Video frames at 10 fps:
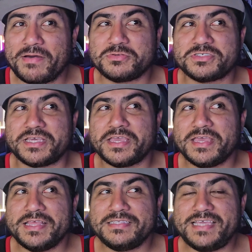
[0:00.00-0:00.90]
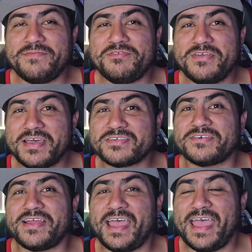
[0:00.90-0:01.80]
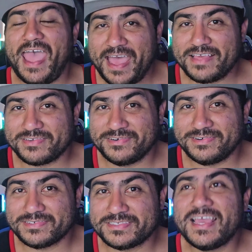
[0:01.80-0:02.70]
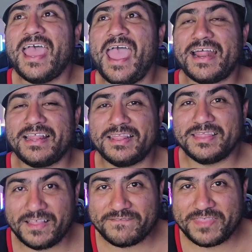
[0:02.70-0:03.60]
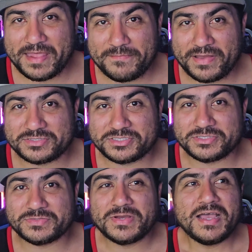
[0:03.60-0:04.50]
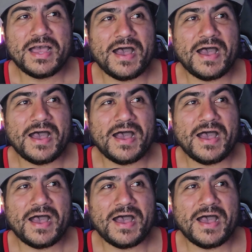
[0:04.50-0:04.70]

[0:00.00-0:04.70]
I was just like, damn, you guys are assholes, and I love that about you.